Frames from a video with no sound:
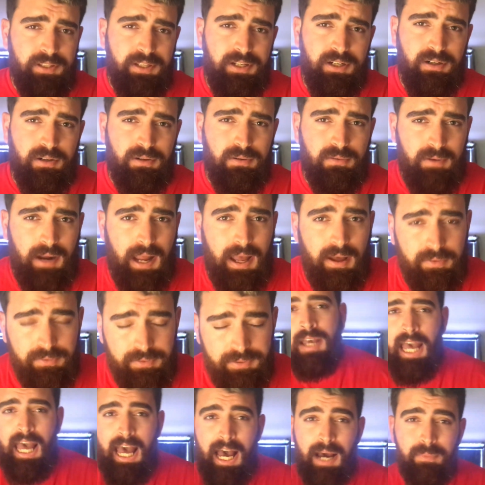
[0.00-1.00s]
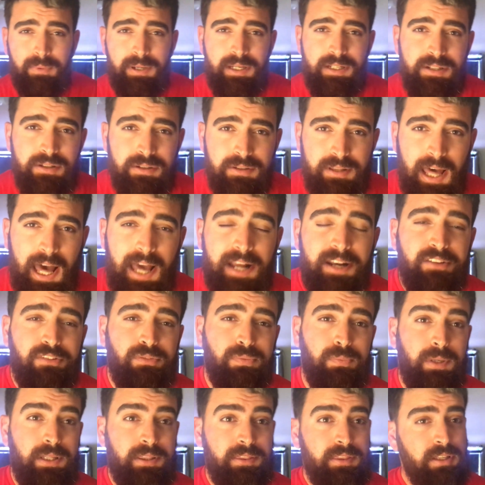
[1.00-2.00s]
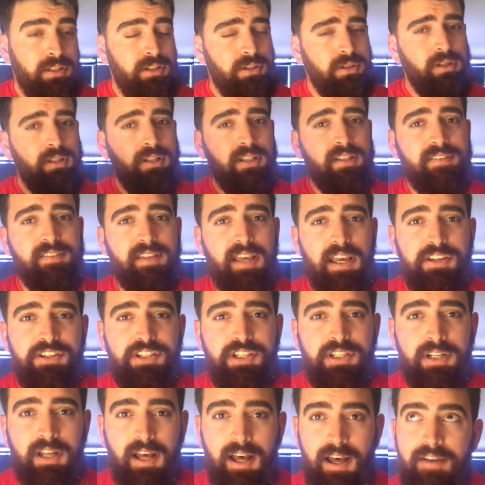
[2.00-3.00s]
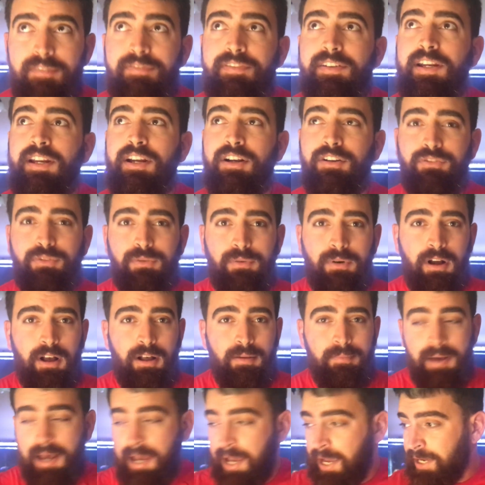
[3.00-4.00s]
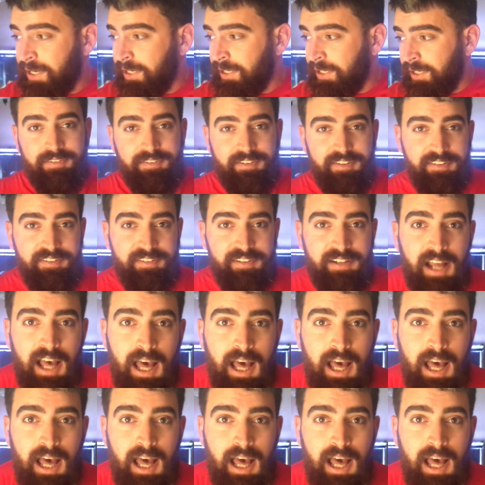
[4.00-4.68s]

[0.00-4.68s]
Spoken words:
you're around. How we do that is with the utilization of, and here's where all my seasoned